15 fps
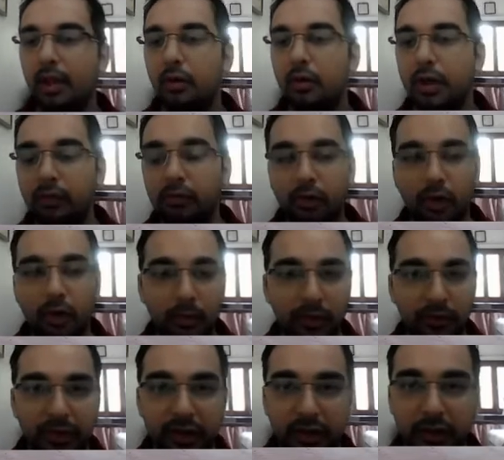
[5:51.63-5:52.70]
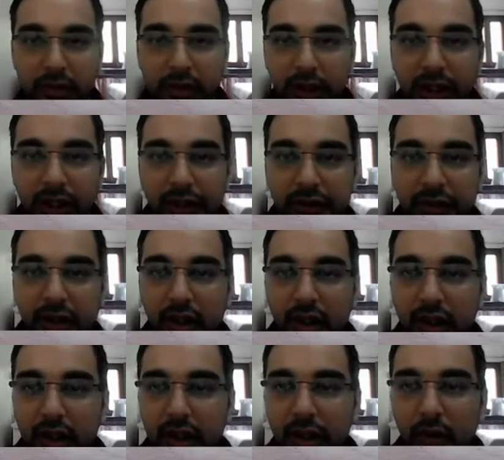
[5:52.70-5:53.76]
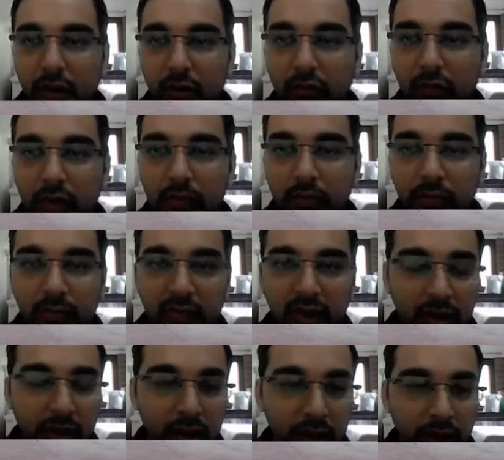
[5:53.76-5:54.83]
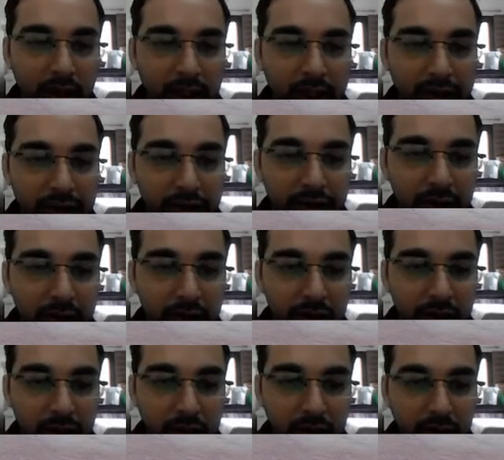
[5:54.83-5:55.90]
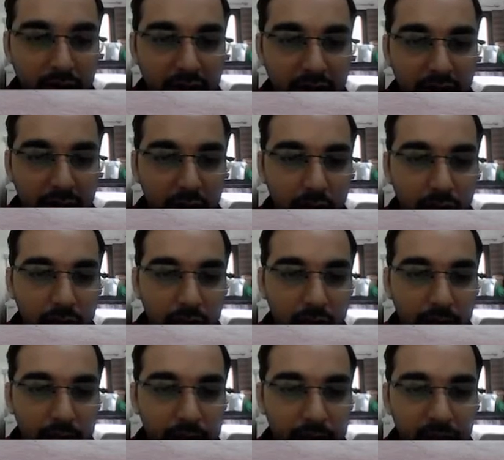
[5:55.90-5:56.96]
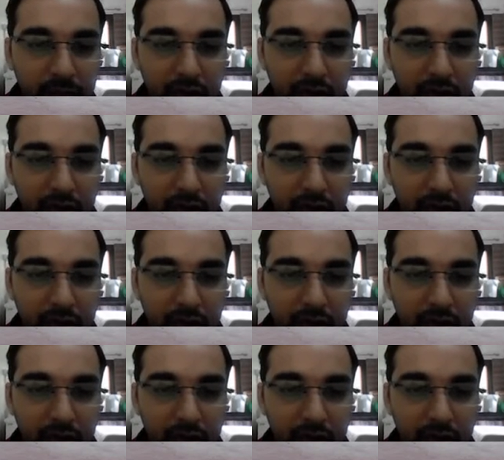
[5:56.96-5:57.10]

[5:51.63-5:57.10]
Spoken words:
okay, form of this. It is the enol form, and this is the keto form